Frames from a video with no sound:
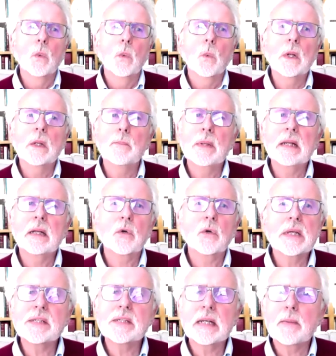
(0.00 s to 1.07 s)
we'll be
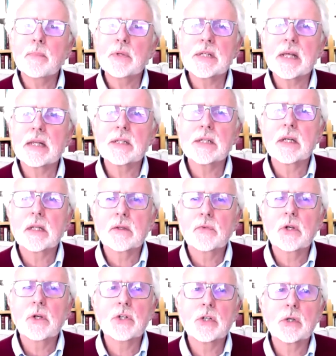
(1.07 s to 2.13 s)
increasingly presented in the
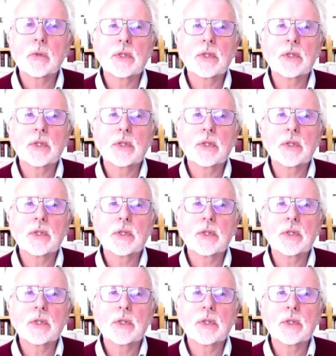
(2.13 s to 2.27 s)
future